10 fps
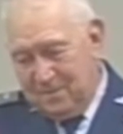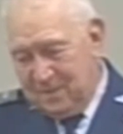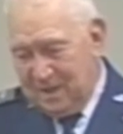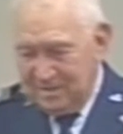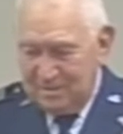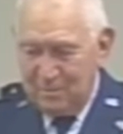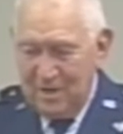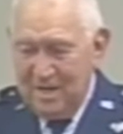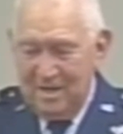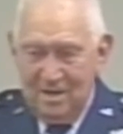they
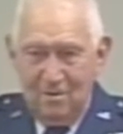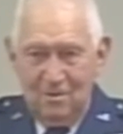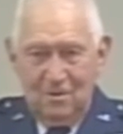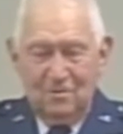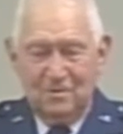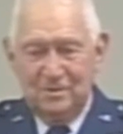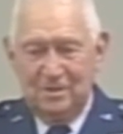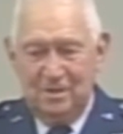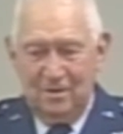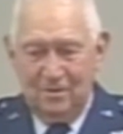sprayed it all over us, you
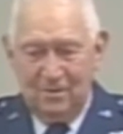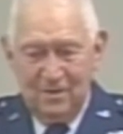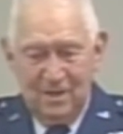know.